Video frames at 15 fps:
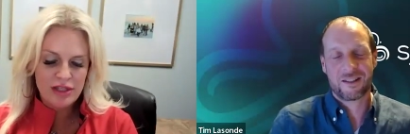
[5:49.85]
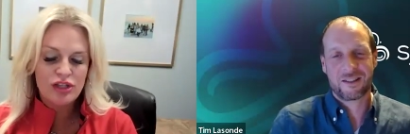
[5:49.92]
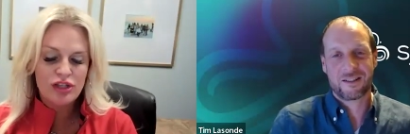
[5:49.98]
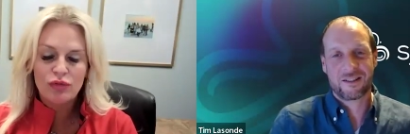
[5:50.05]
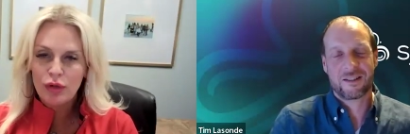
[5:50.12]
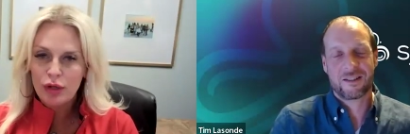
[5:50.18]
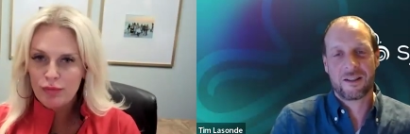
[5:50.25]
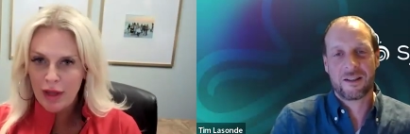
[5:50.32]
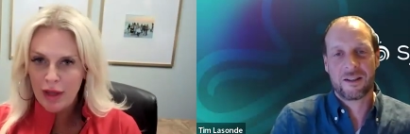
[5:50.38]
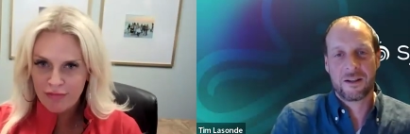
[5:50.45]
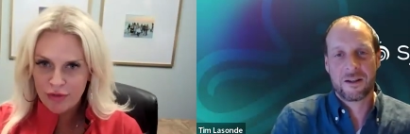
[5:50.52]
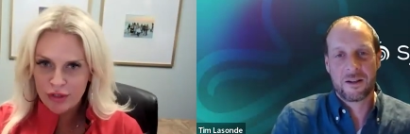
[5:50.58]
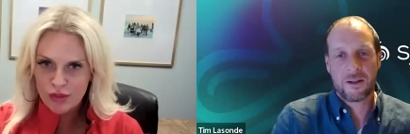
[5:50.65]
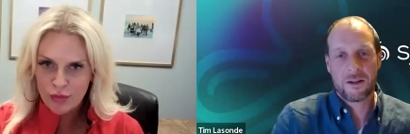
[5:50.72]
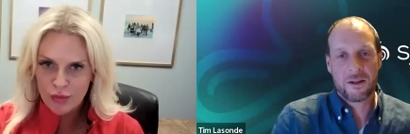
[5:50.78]
Speaker 1: that's on your
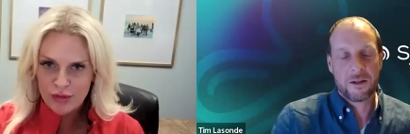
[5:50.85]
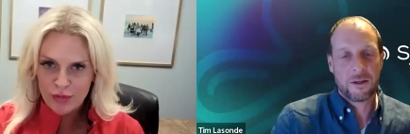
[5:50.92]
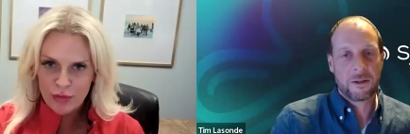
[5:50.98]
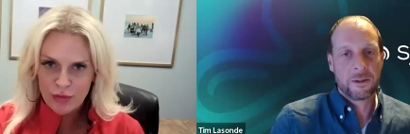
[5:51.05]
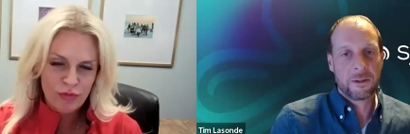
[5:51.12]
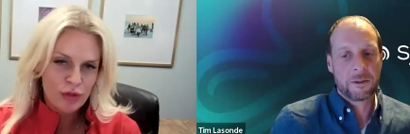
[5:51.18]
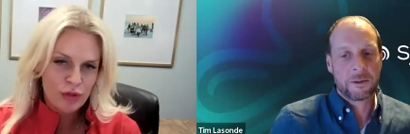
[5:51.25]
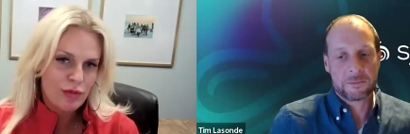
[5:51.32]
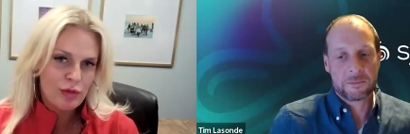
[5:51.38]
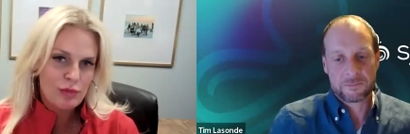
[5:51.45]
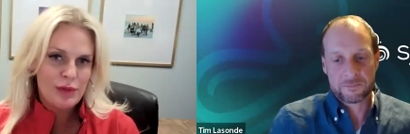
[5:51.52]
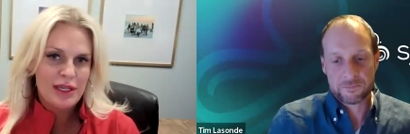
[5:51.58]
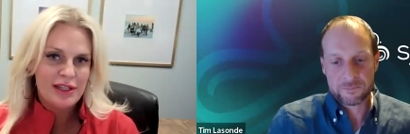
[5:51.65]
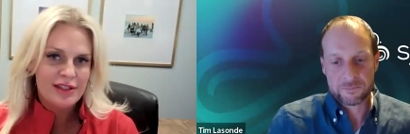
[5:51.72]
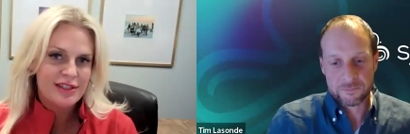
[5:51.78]
roadmap for 2024 that
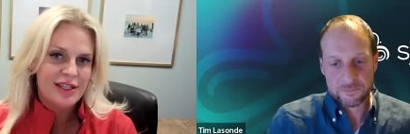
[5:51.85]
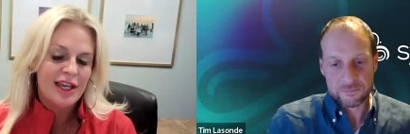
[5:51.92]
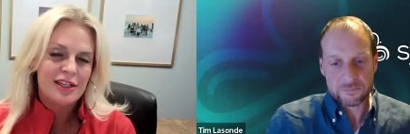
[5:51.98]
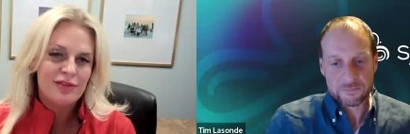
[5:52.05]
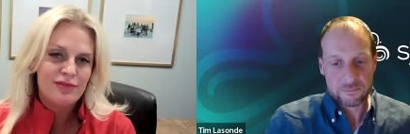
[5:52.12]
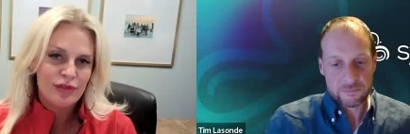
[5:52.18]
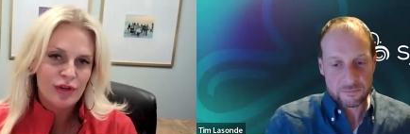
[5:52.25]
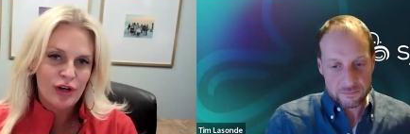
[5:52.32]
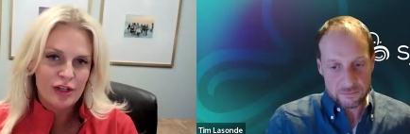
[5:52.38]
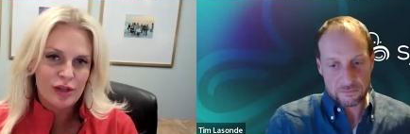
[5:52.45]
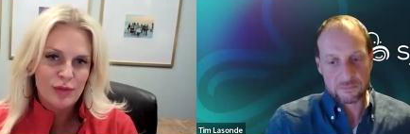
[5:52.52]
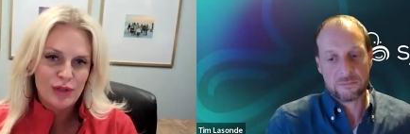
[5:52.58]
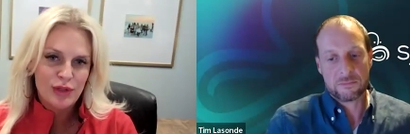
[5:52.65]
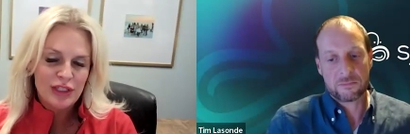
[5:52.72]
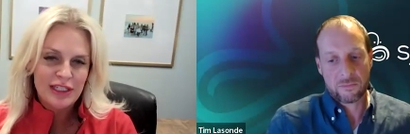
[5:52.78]
would be exciting for our
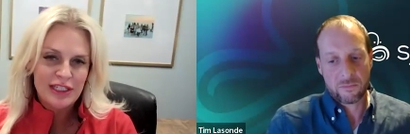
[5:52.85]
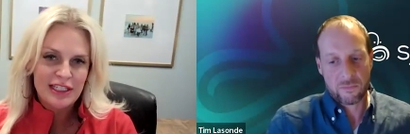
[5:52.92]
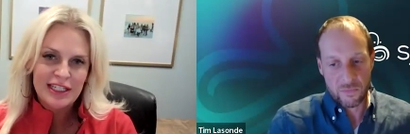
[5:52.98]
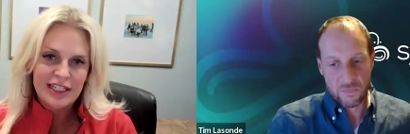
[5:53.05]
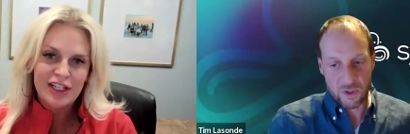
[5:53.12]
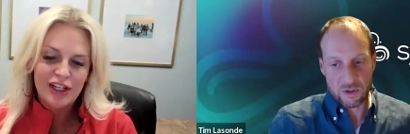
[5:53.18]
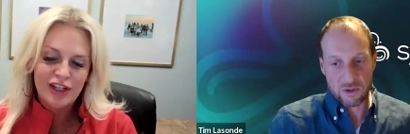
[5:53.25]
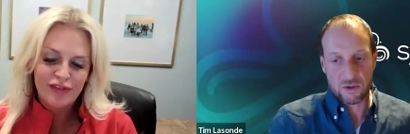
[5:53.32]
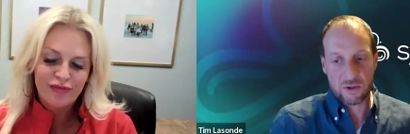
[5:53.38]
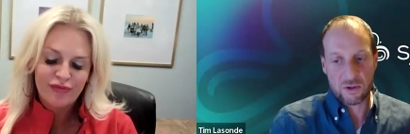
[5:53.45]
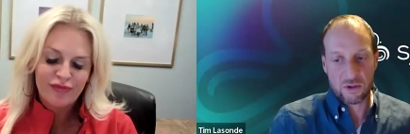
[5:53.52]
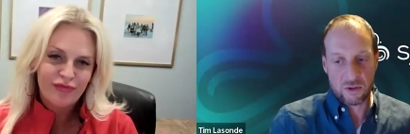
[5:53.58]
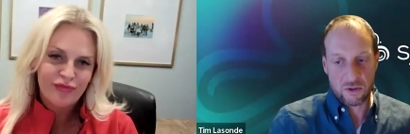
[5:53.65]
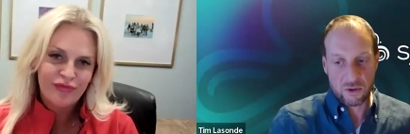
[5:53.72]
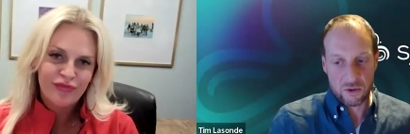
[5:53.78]
community to hear
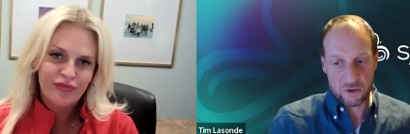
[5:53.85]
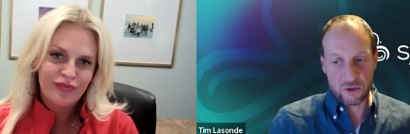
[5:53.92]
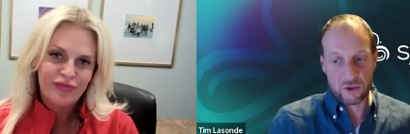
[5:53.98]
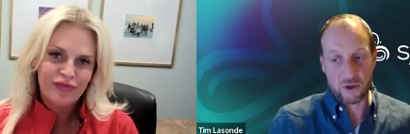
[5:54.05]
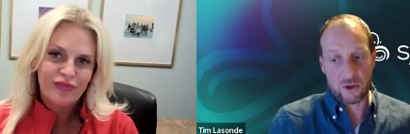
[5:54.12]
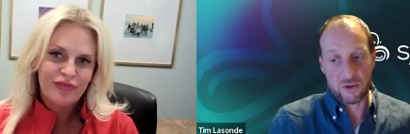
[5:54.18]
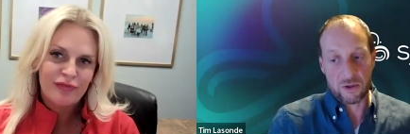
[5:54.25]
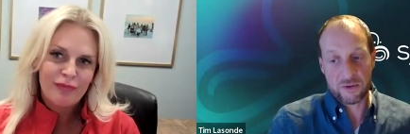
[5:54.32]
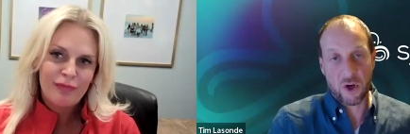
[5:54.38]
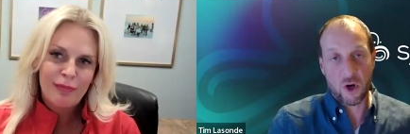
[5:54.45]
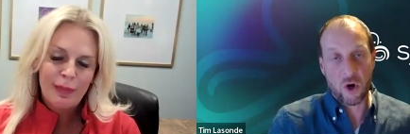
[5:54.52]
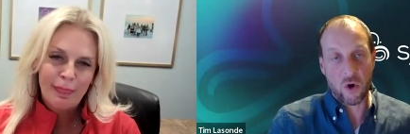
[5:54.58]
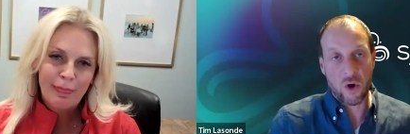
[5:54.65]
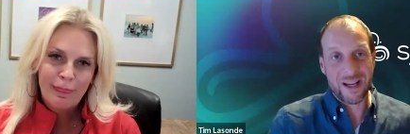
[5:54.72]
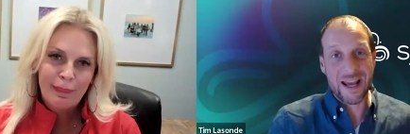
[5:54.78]
Speaker 2: sure
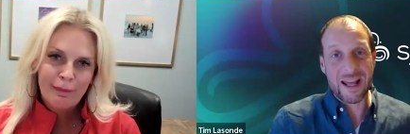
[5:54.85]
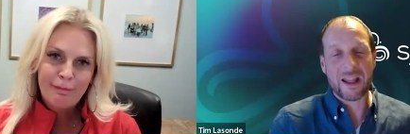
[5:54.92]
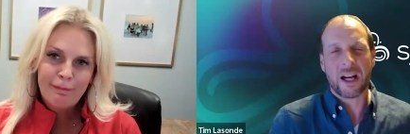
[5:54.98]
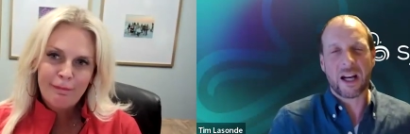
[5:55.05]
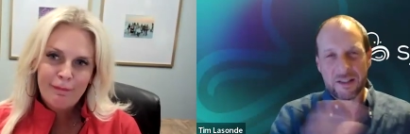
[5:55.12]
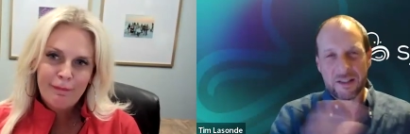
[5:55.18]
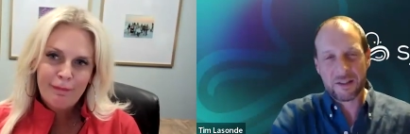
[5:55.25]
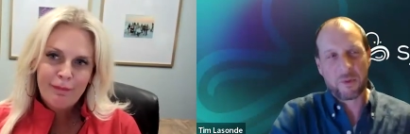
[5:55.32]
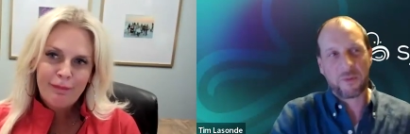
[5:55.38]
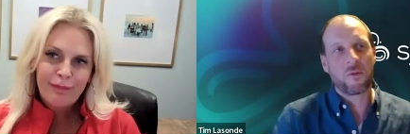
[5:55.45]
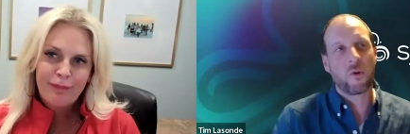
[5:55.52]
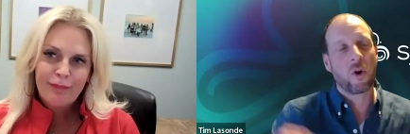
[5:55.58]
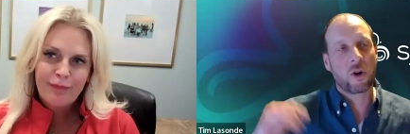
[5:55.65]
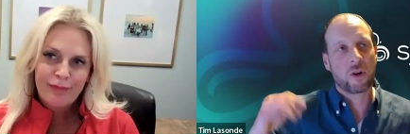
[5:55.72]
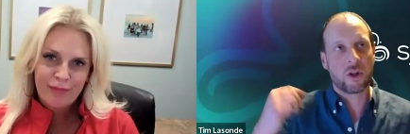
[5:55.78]
so again like i said
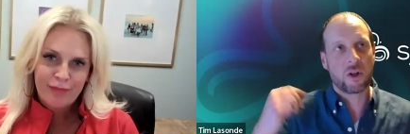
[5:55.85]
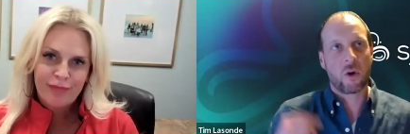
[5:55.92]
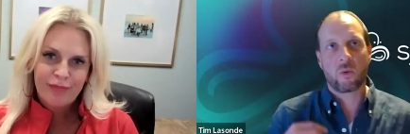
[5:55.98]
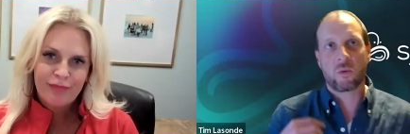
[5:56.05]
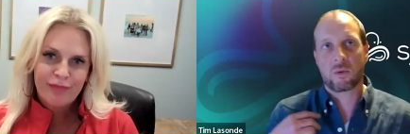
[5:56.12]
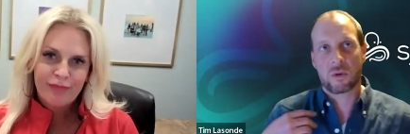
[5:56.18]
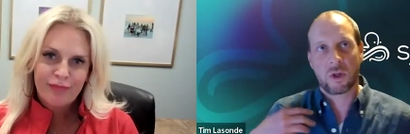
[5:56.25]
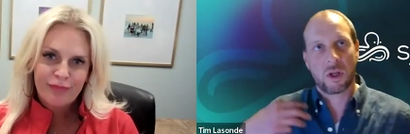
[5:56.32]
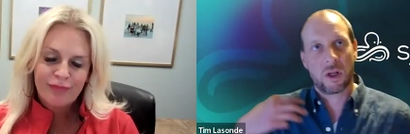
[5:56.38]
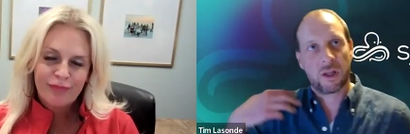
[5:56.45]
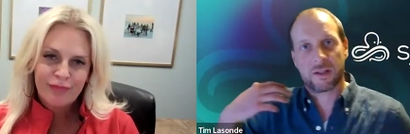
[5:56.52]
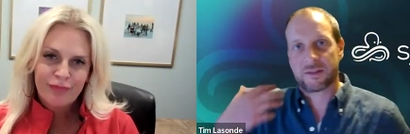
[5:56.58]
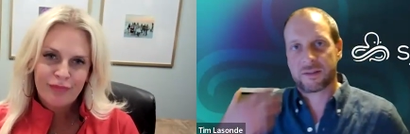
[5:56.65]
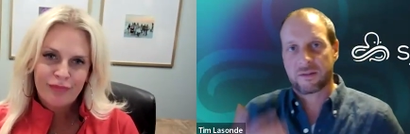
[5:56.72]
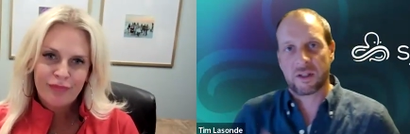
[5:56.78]
before you know
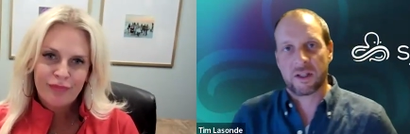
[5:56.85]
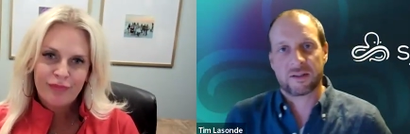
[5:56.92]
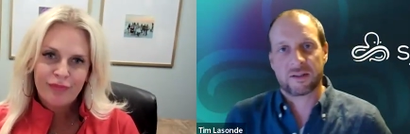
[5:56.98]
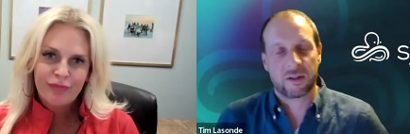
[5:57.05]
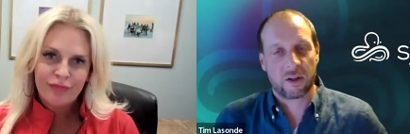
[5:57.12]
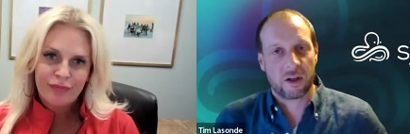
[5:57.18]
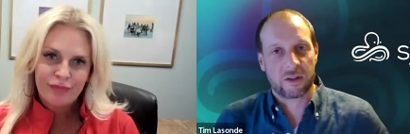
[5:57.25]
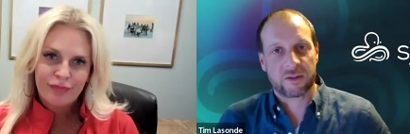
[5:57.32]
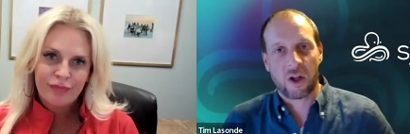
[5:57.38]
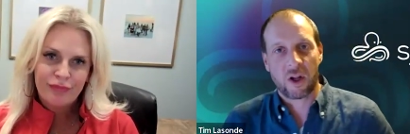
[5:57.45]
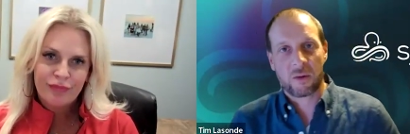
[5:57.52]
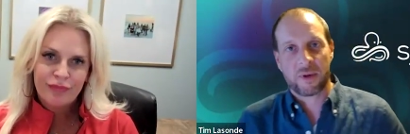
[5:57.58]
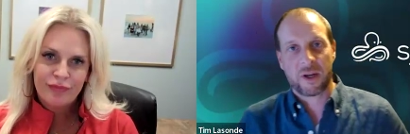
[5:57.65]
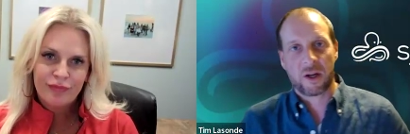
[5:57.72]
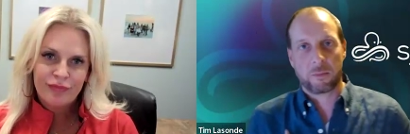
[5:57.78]
it's it's it's
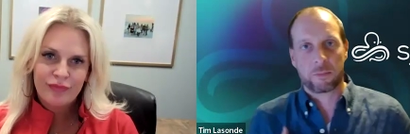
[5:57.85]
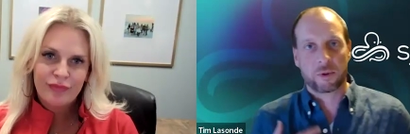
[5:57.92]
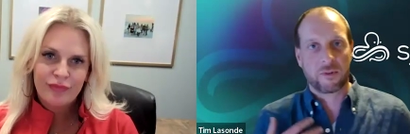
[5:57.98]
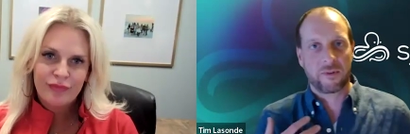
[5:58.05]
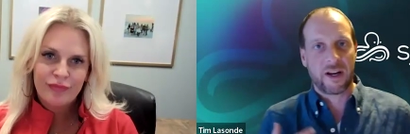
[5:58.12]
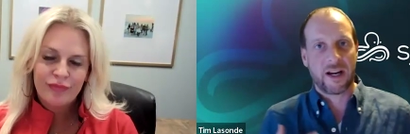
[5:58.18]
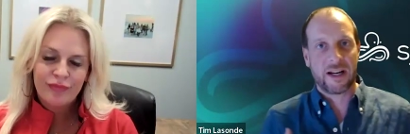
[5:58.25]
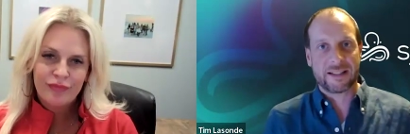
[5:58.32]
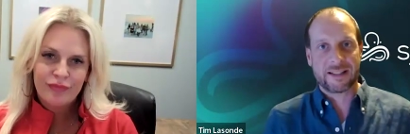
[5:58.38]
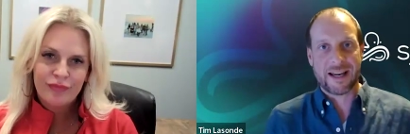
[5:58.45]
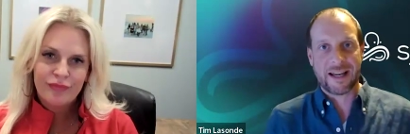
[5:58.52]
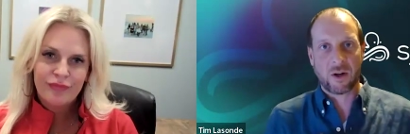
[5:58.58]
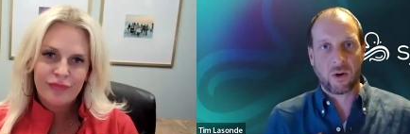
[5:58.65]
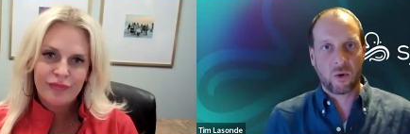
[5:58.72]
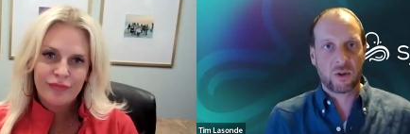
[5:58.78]
all about providing
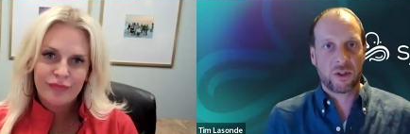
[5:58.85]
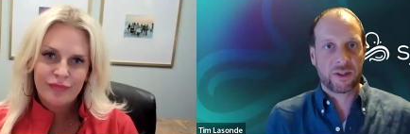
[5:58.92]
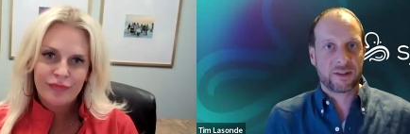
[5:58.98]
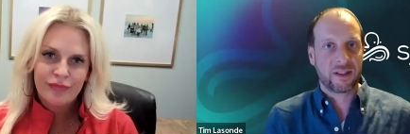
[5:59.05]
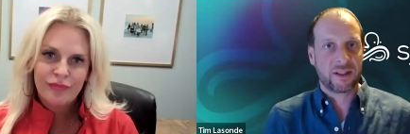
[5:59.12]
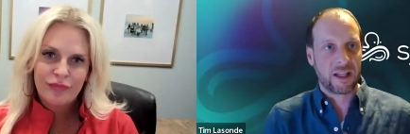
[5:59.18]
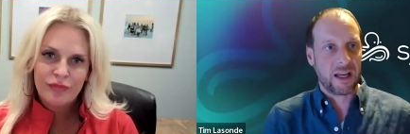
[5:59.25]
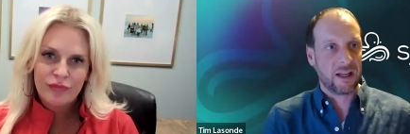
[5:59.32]
that holistic